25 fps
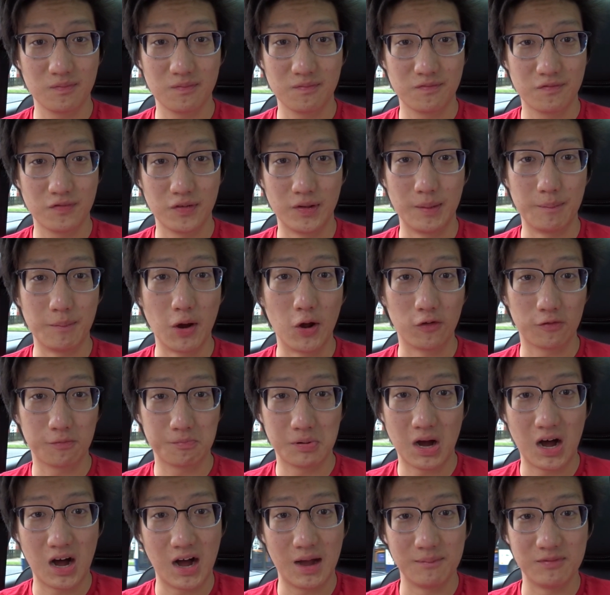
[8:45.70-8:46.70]
for the most
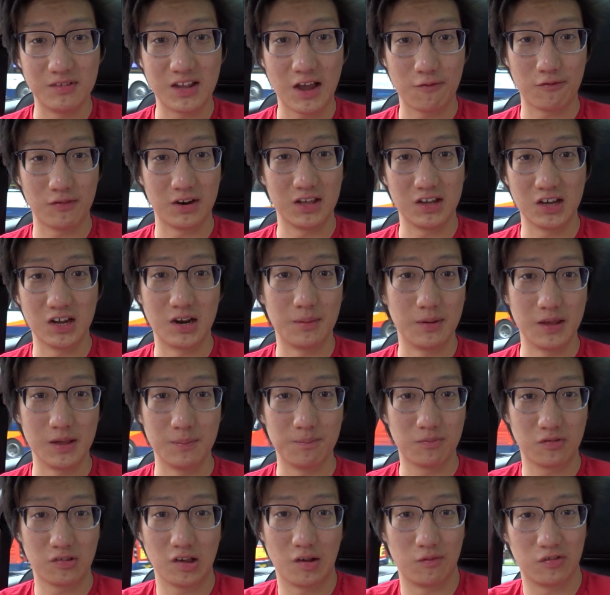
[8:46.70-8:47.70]
part, I'm definitely going to be
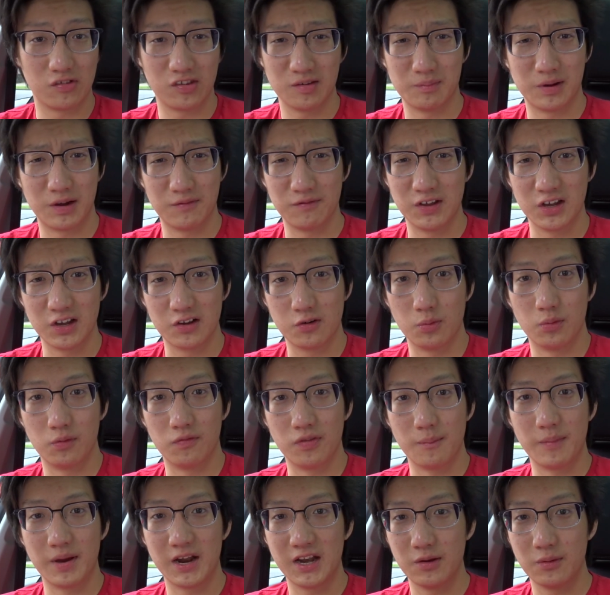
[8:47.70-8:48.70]
servicing my vehicle with
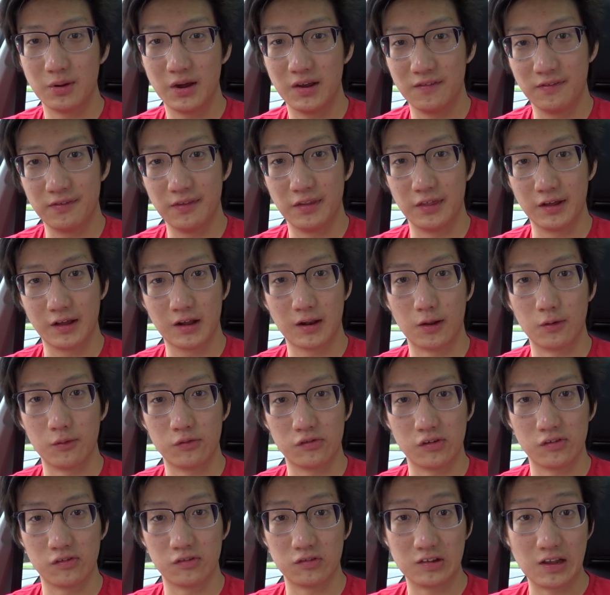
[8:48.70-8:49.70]
them anyway. They're the
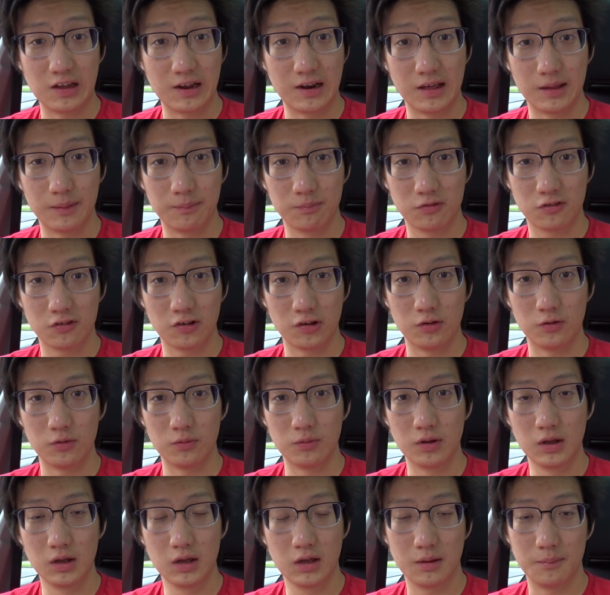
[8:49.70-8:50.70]
closest dealer to
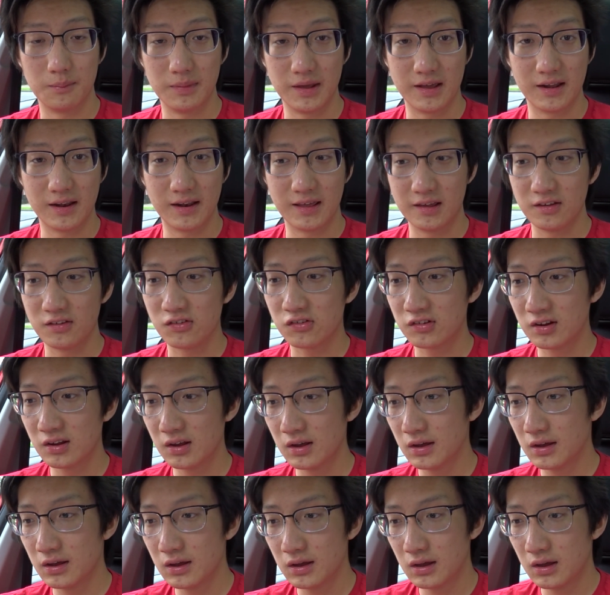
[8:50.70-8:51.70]
me, at least.
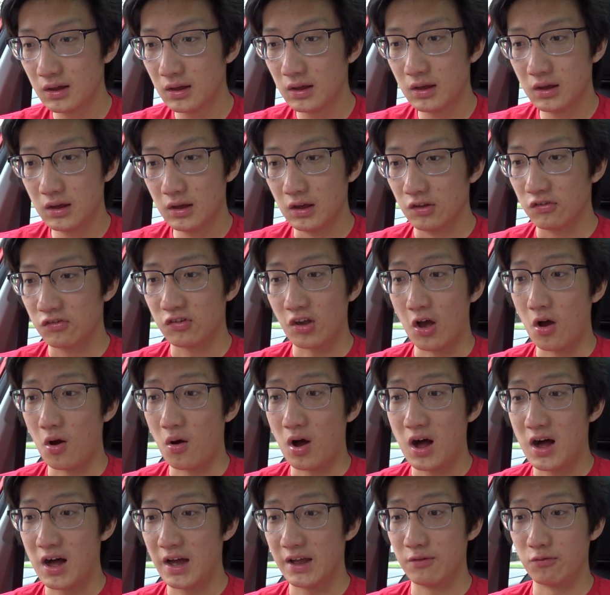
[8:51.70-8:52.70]
So
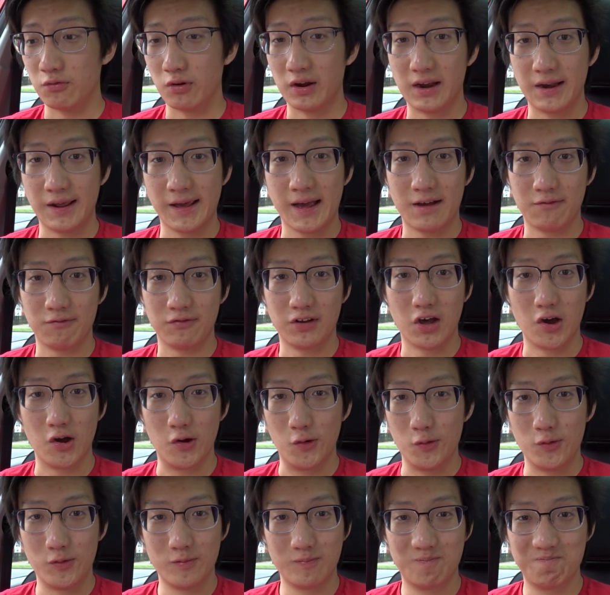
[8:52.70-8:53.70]
I really have
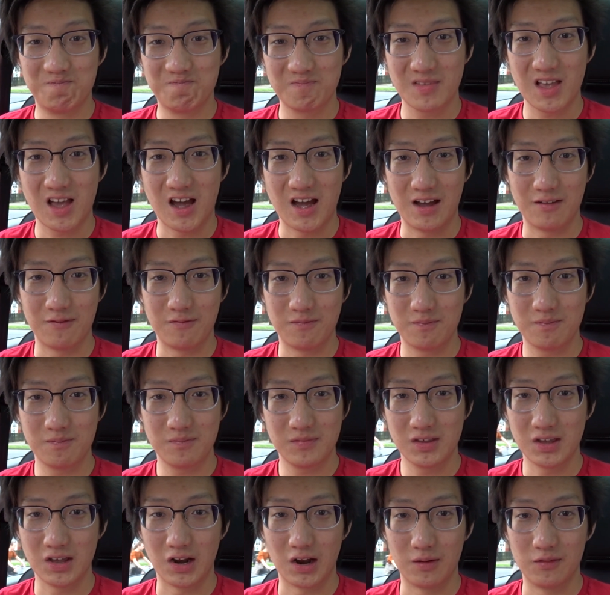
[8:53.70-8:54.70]
no
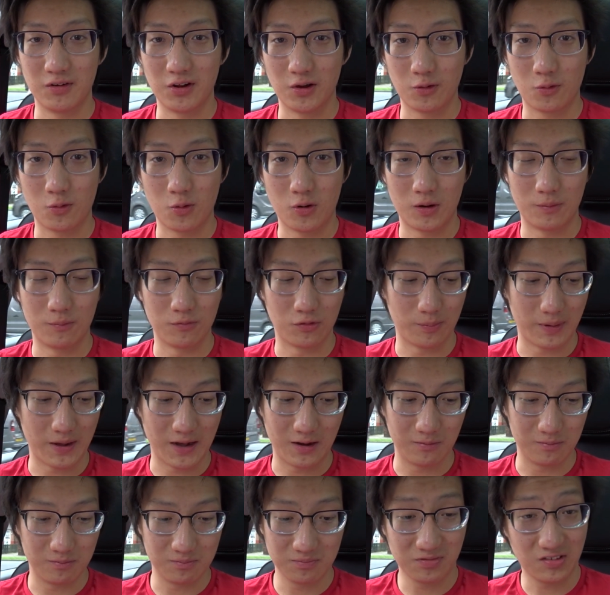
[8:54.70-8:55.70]
qualms
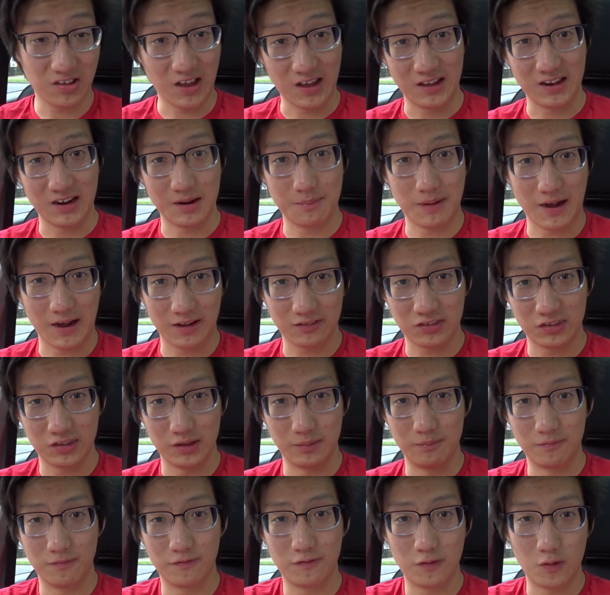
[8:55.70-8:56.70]
about taking it back to
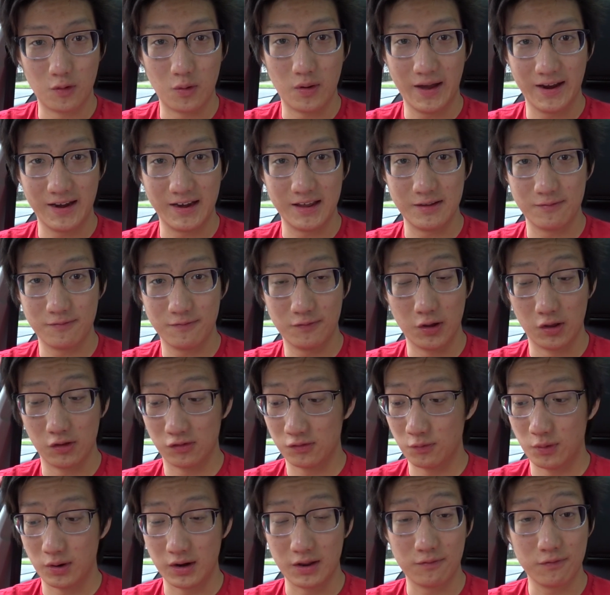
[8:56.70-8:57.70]
them for any
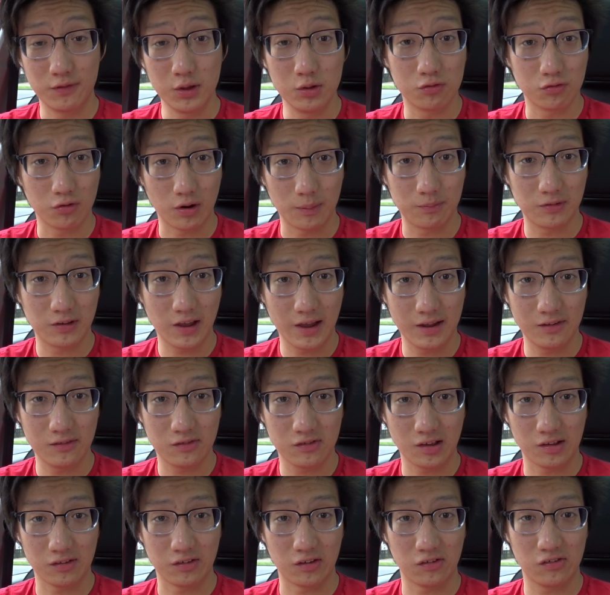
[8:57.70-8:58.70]
future
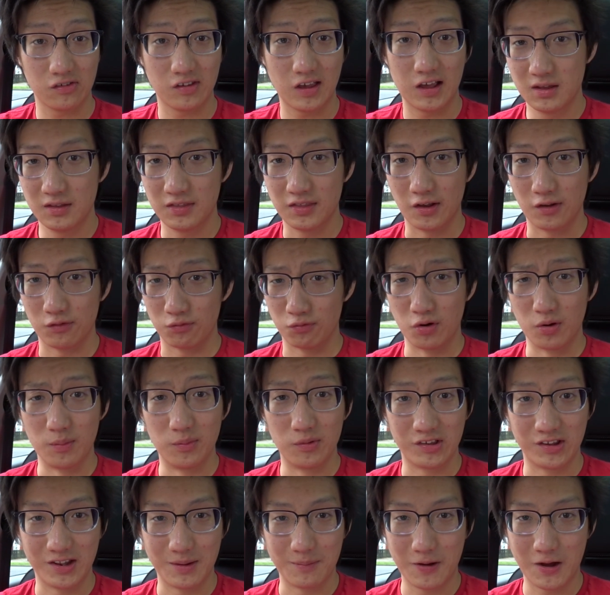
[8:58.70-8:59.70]
updates. As I said, there's
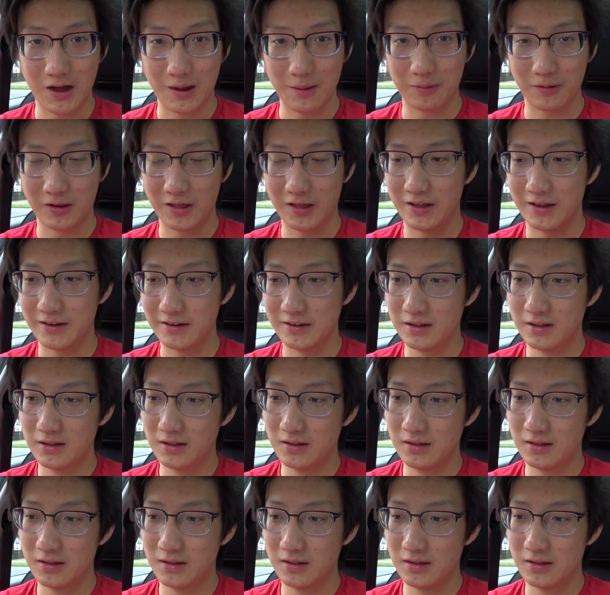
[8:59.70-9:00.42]
rumours in the pipeline